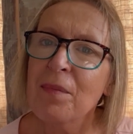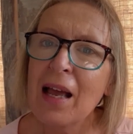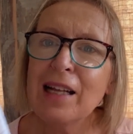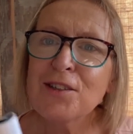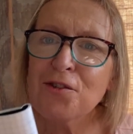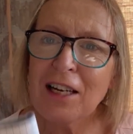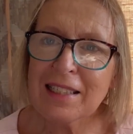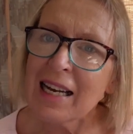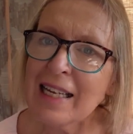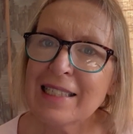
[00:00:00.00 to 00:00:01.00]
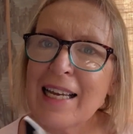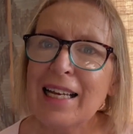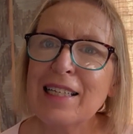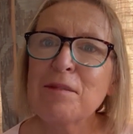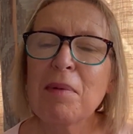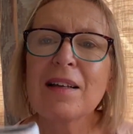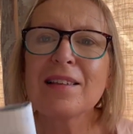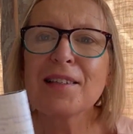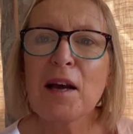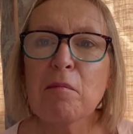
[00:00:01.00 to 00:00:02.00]
It's translated by the
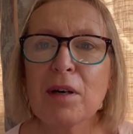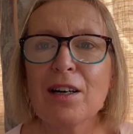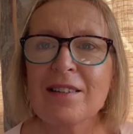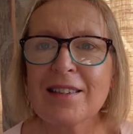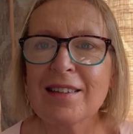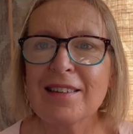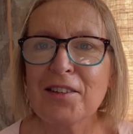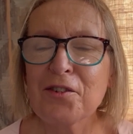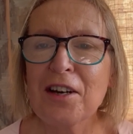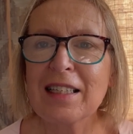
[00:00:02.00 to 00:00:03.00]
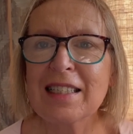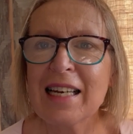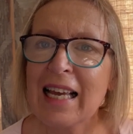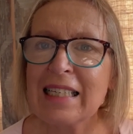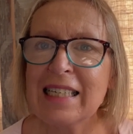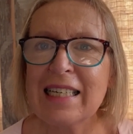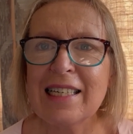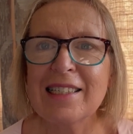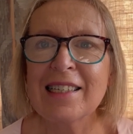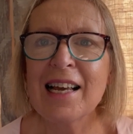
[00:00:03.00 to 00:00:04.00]
same person that
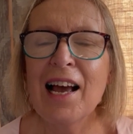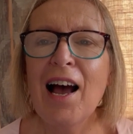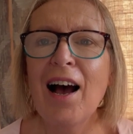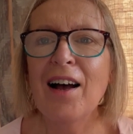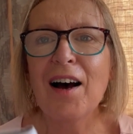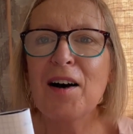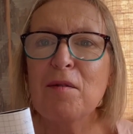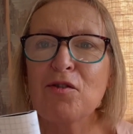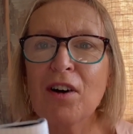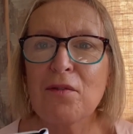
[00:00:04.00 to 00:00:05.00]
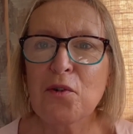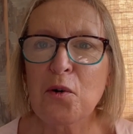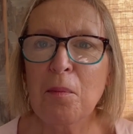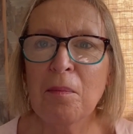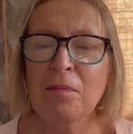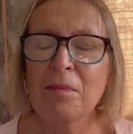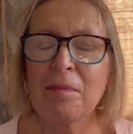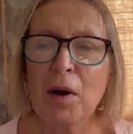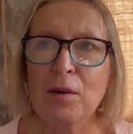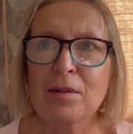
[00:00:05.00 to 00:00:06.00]
translated Drive Your
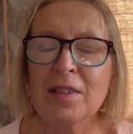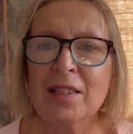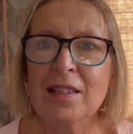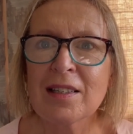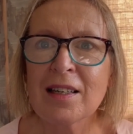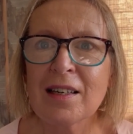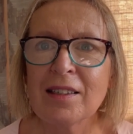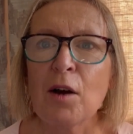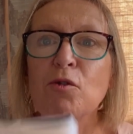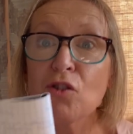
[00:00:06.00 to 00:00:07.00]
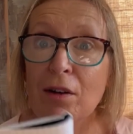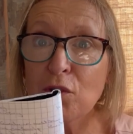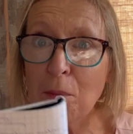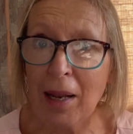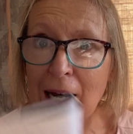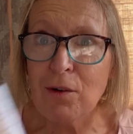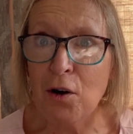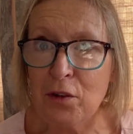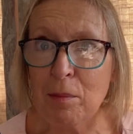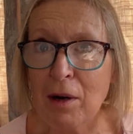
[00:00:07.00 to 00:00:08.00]
Plough Over
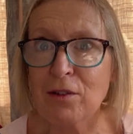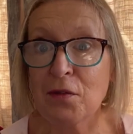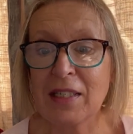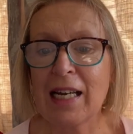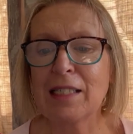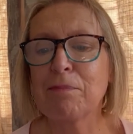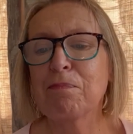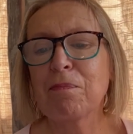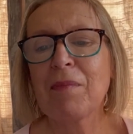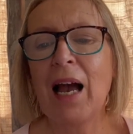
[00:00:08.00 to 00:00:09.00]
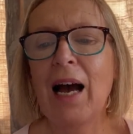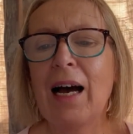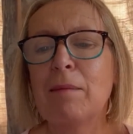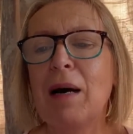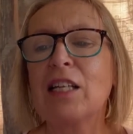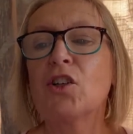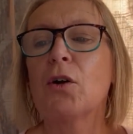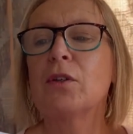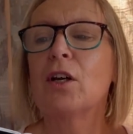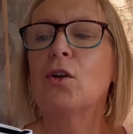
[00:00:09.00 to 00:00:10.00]
the Bones of the Dead,
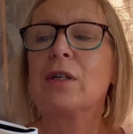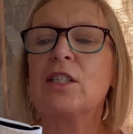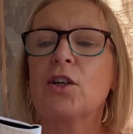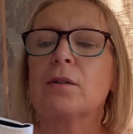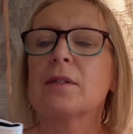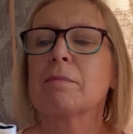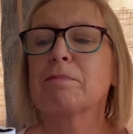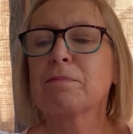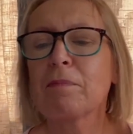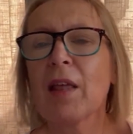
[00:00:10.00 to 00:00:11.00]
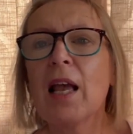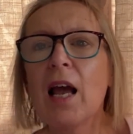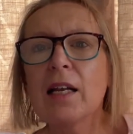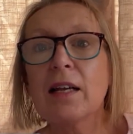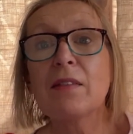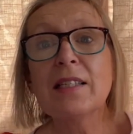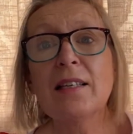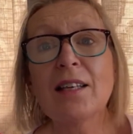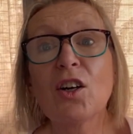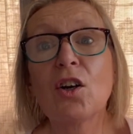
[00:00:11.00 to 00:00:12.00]
Antonia Lloyd-Jones. Now, this
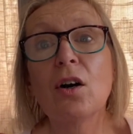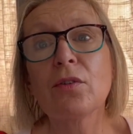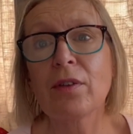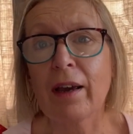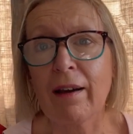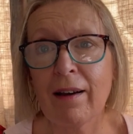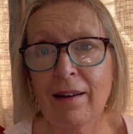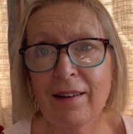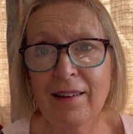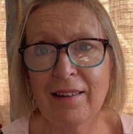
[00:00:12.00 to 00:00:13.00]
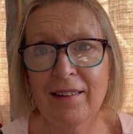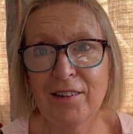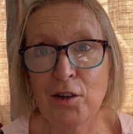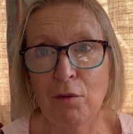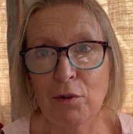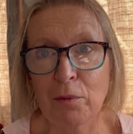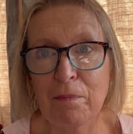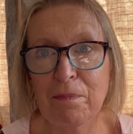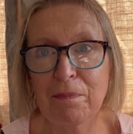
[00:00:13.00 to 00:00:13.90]
is a gothic novel.